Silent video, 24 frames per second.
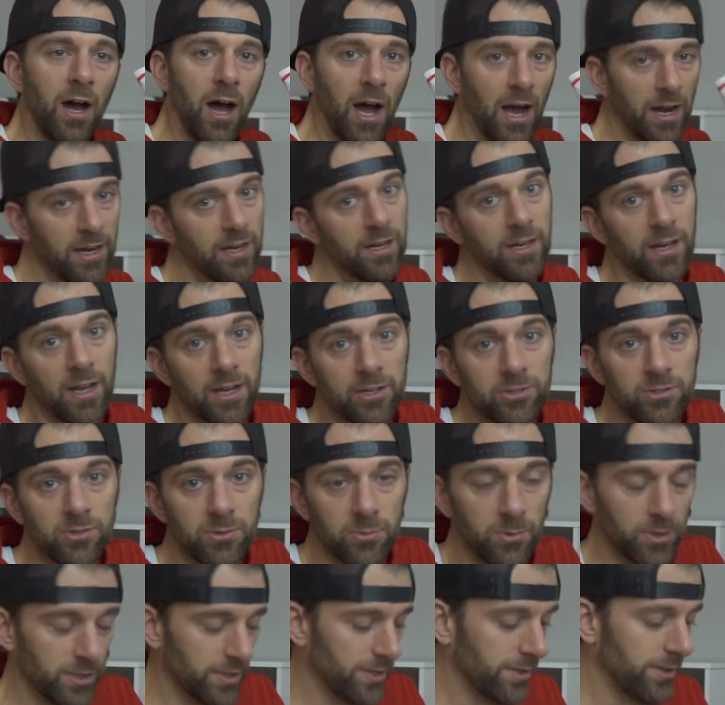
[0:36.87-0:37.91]
I didn't
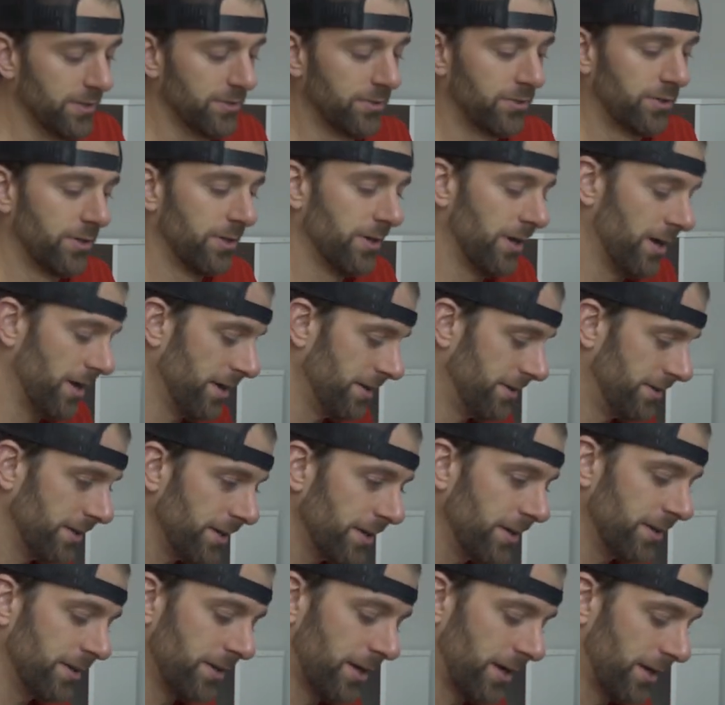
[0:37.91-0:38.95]
actually want this. I
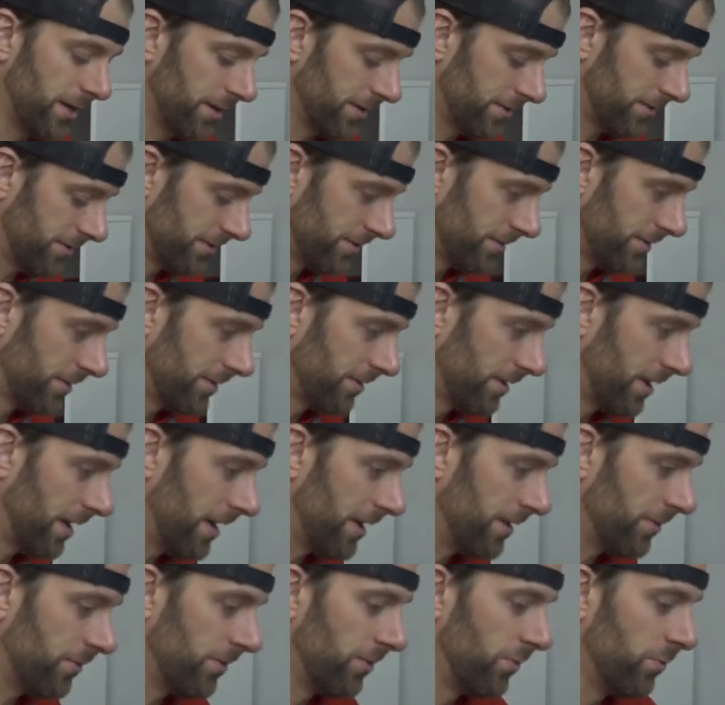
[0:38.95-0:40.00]
did
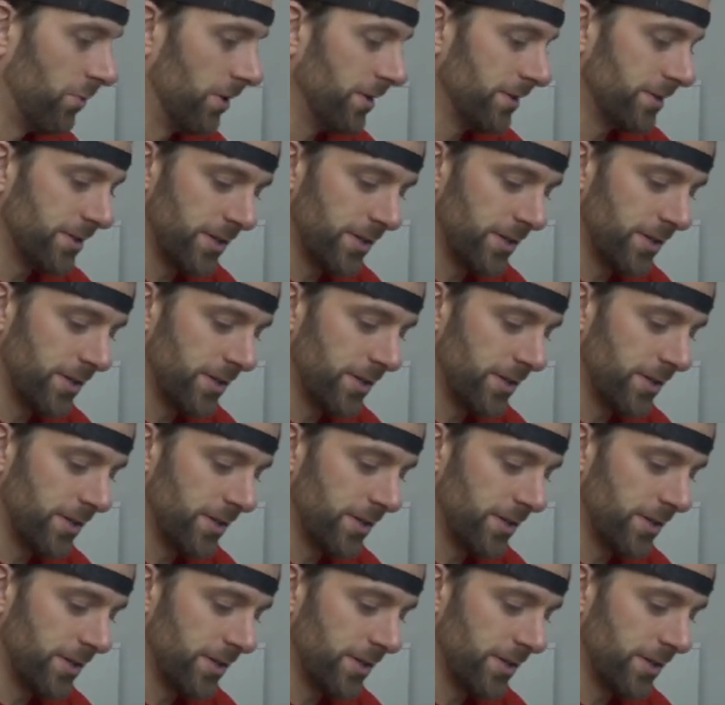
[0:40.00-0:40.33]
at one